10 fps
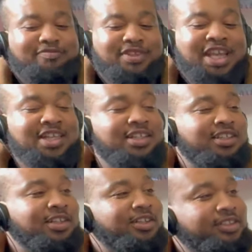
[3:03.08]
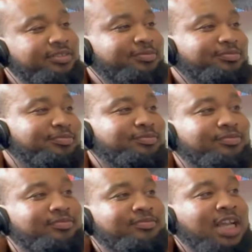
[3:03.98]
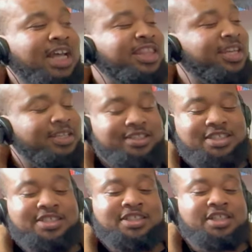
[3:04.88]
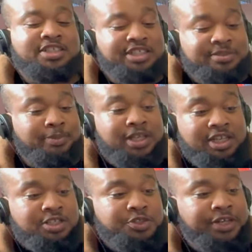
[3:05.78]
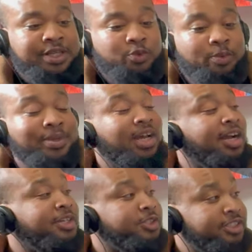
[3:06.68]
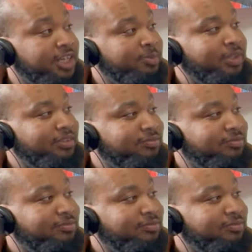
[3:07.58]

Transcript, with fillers: Caitlin Clark Mm-hmm. I think to say she's media trained would be an understatement.